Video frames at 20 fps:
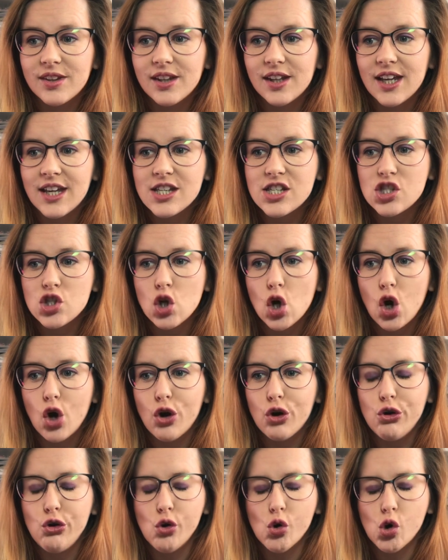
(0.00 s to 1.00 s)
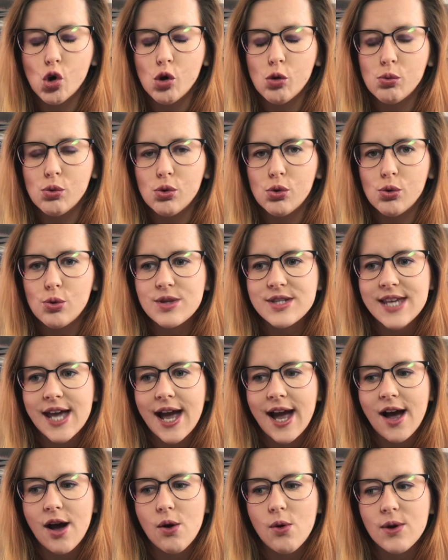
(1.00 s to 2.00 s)
It's not a normal
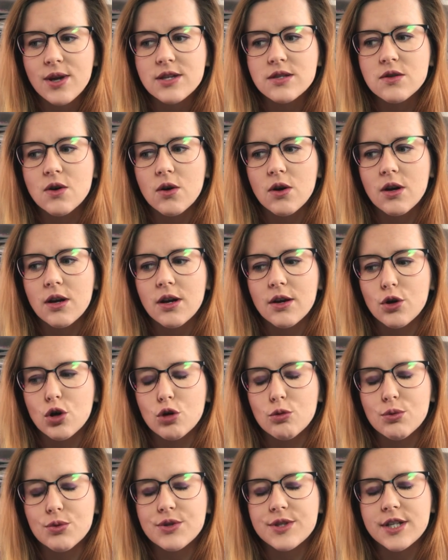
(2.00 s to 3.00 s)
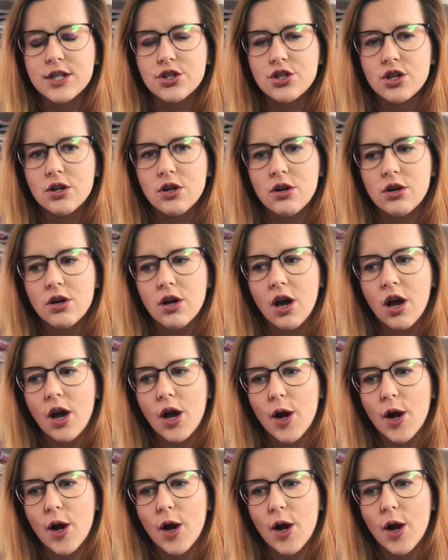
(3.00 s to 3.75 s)
SAL, it's not a normal stitch along.